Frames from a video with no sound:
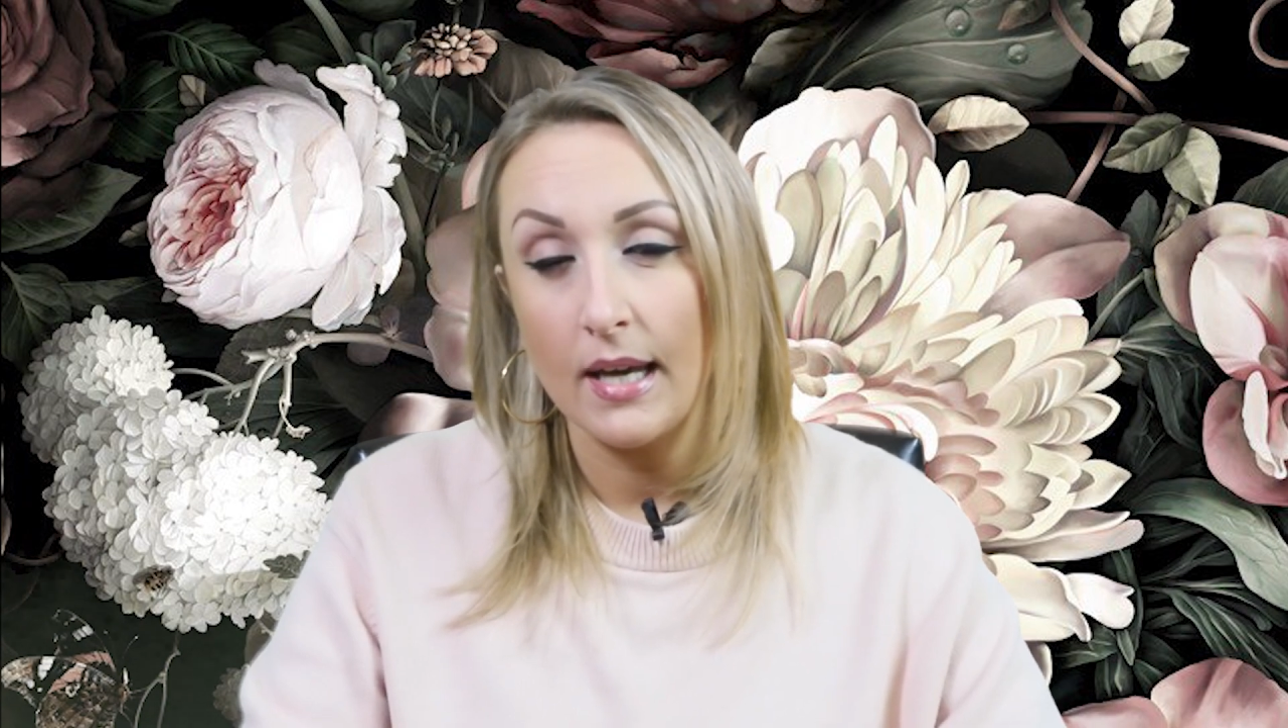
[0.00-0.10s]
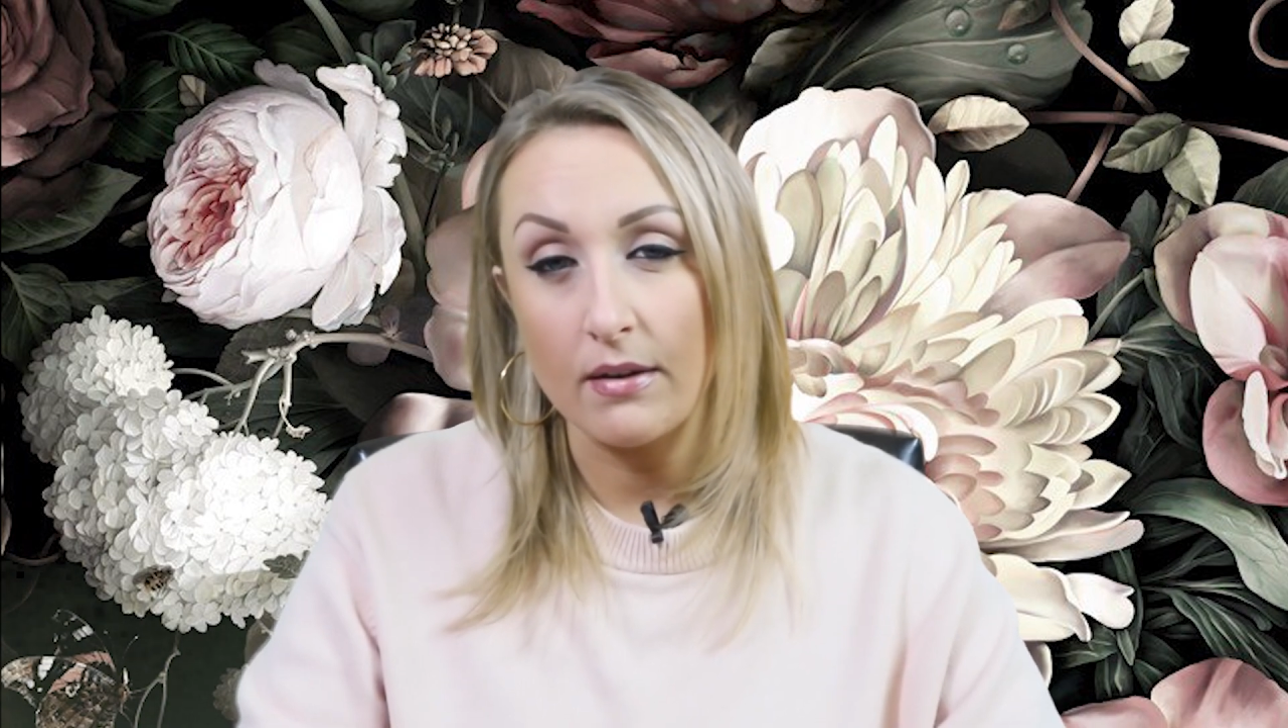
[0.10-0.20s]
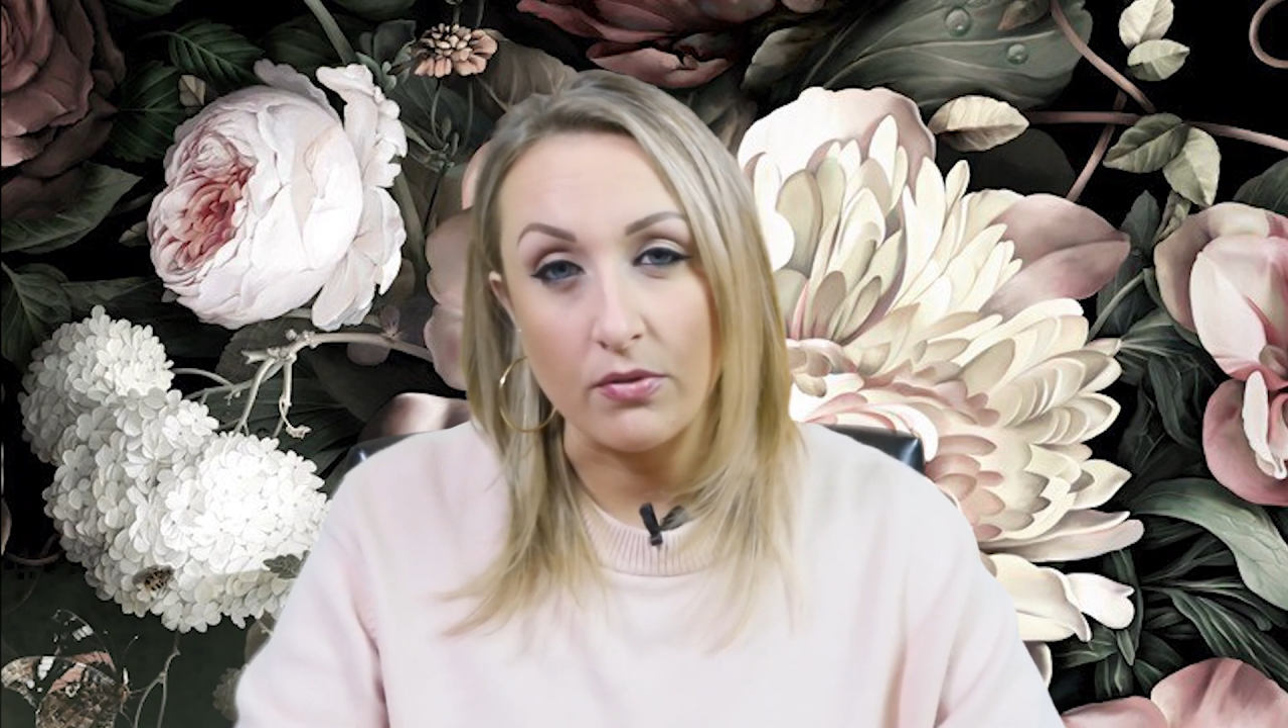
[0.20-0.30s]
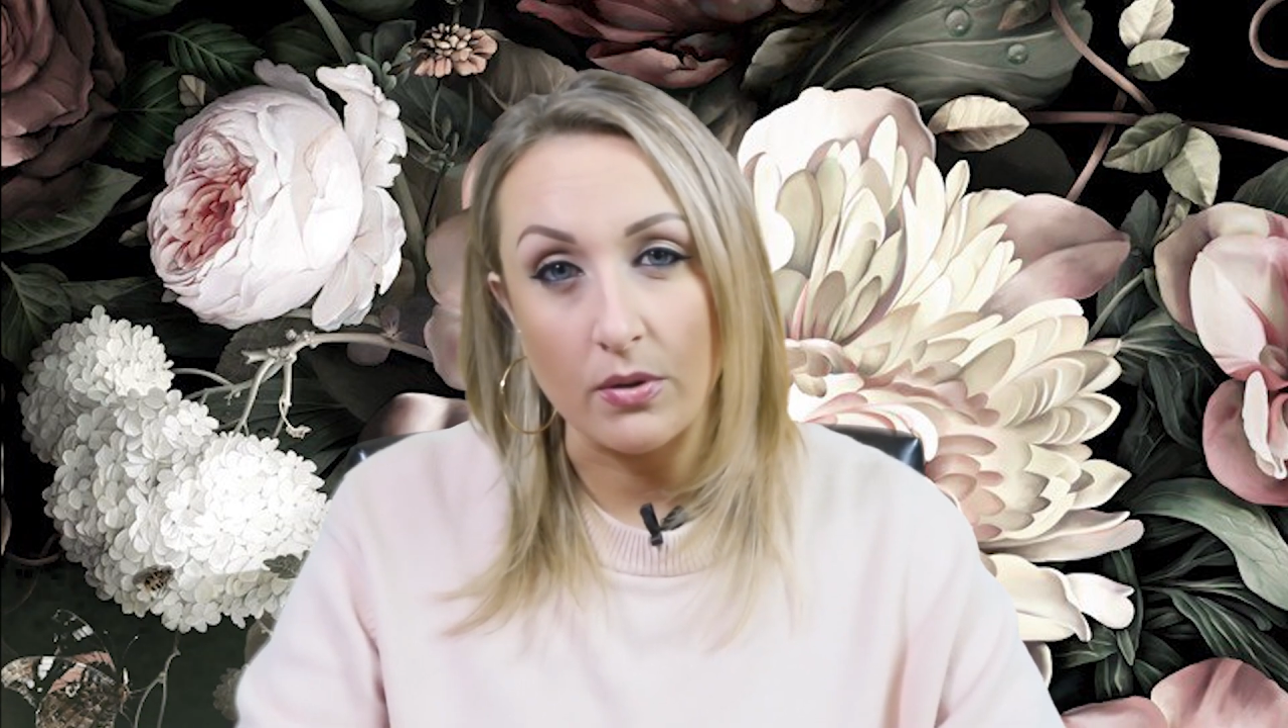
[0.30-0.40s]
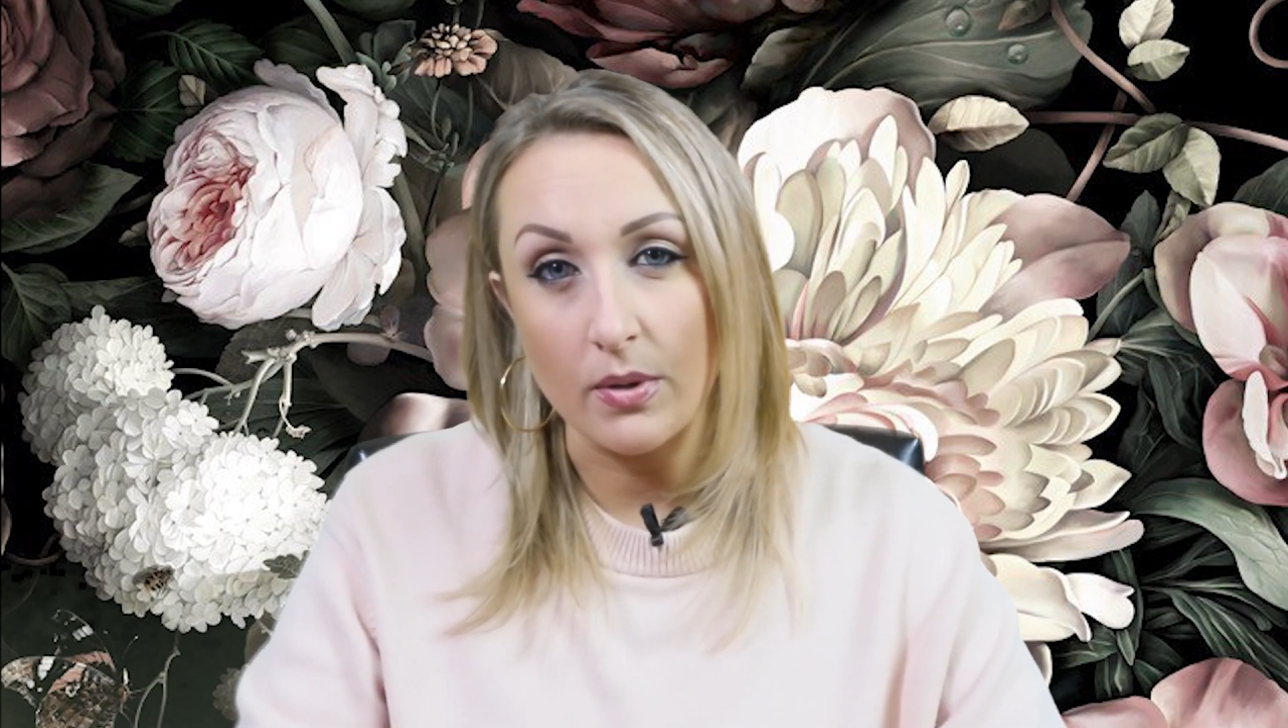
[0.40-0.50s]

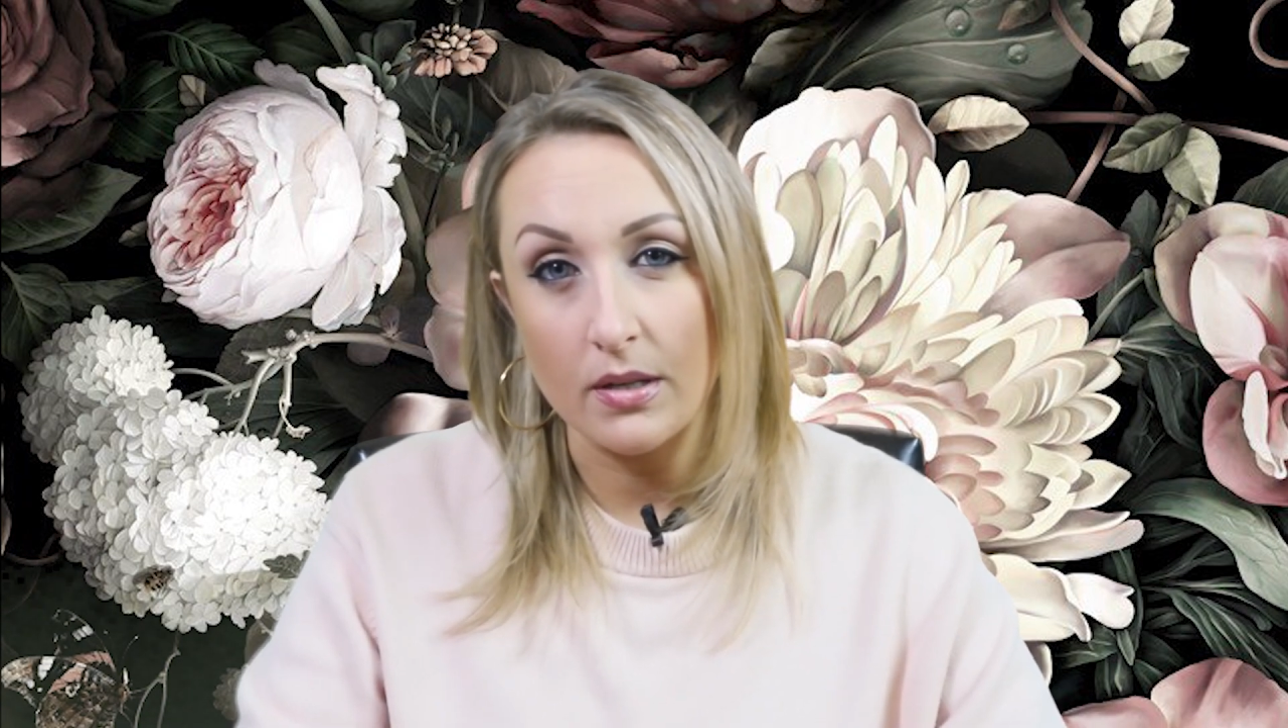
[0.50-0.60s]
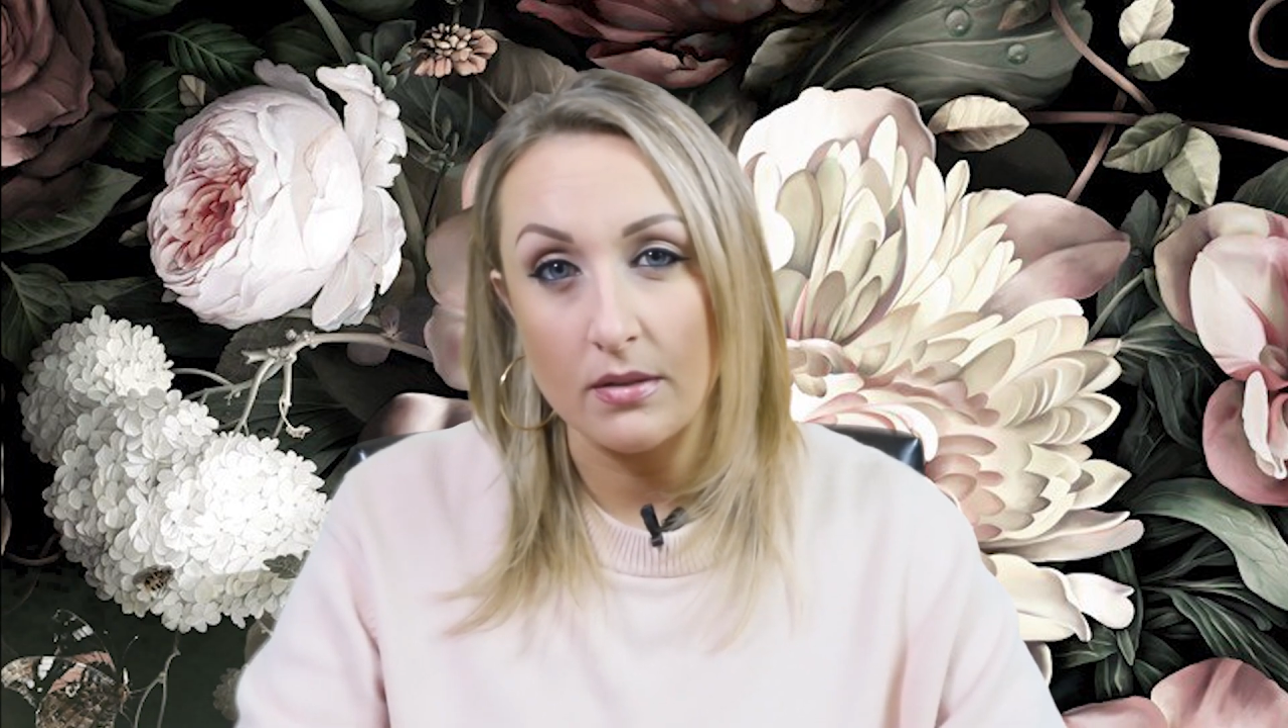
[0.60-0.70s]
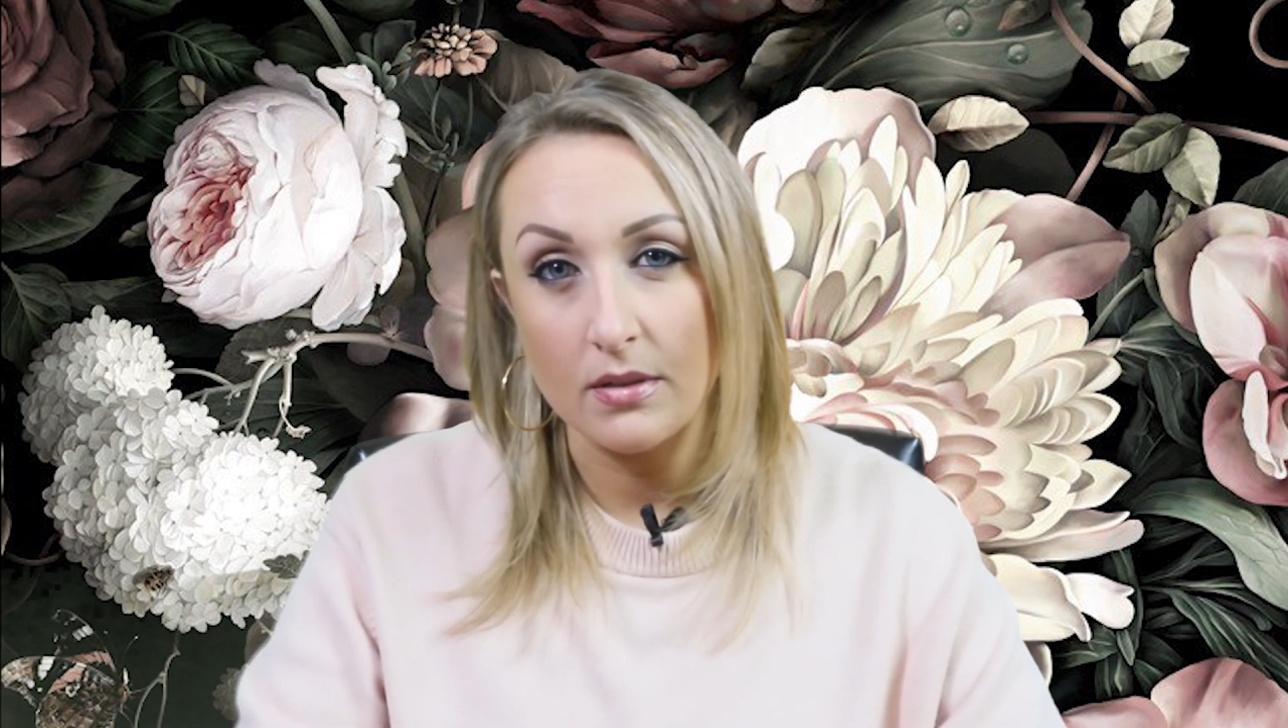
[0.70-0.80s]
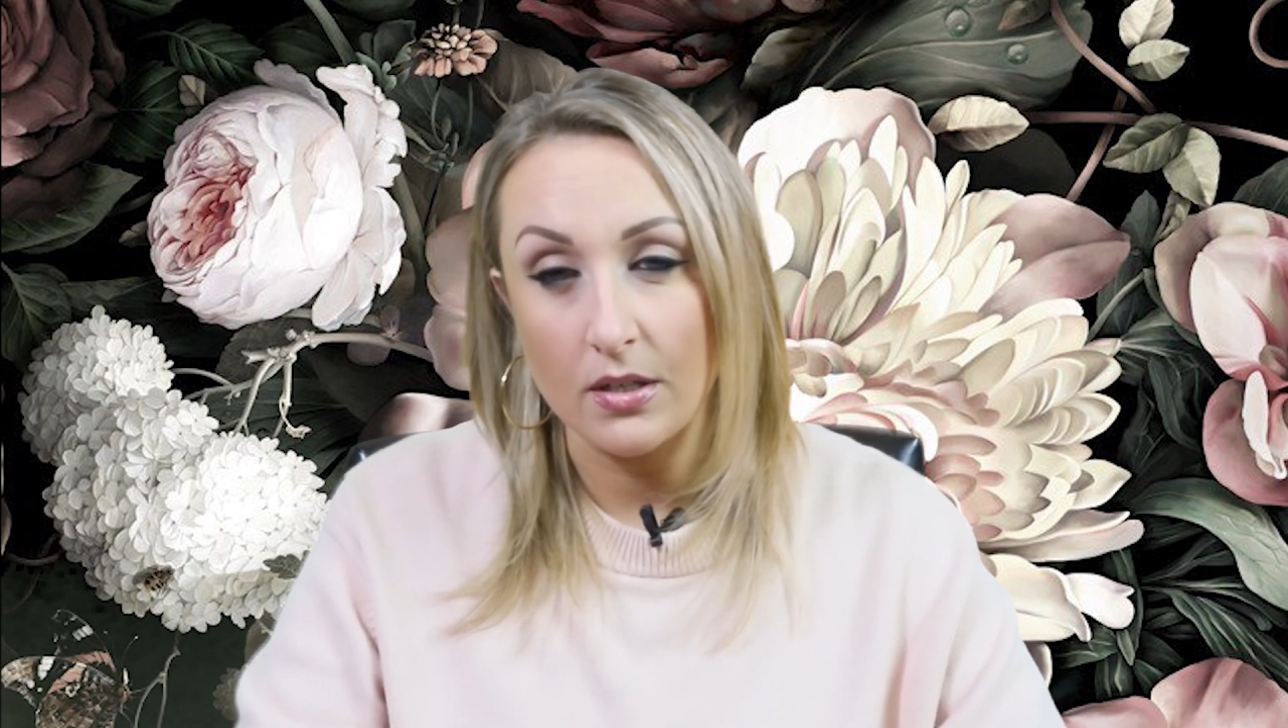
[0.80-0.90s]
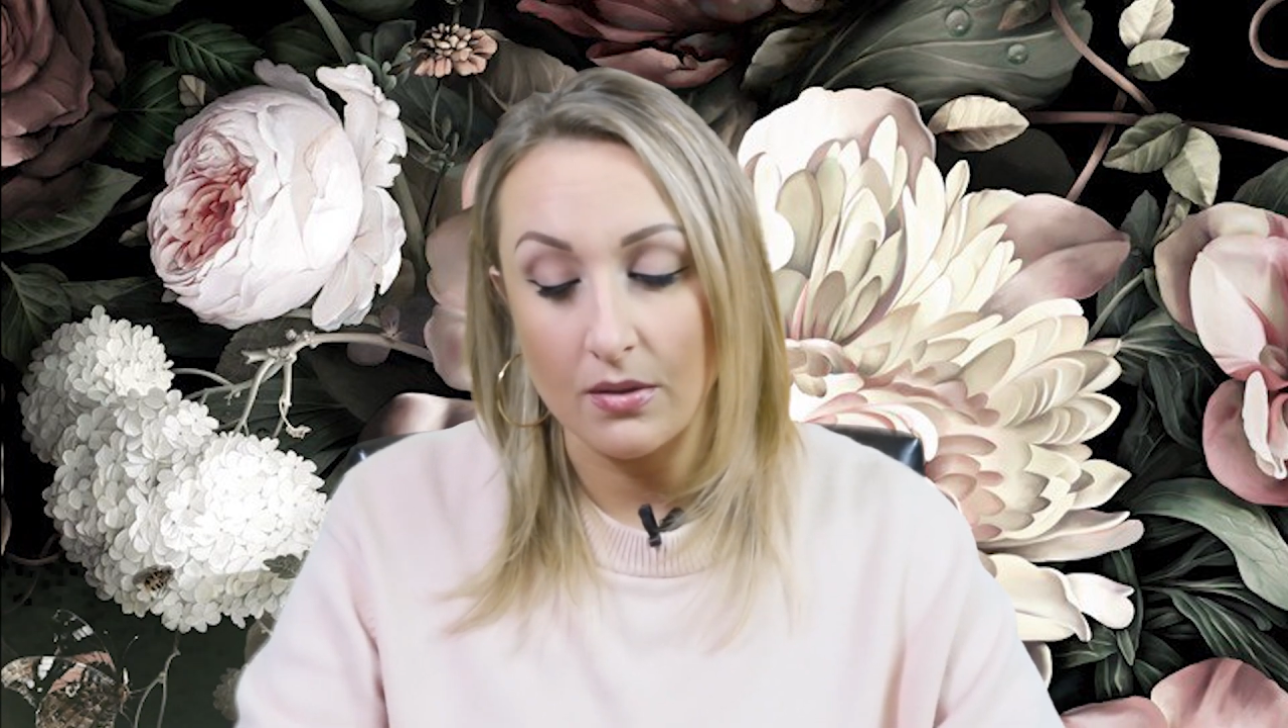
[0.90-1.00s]
everyone.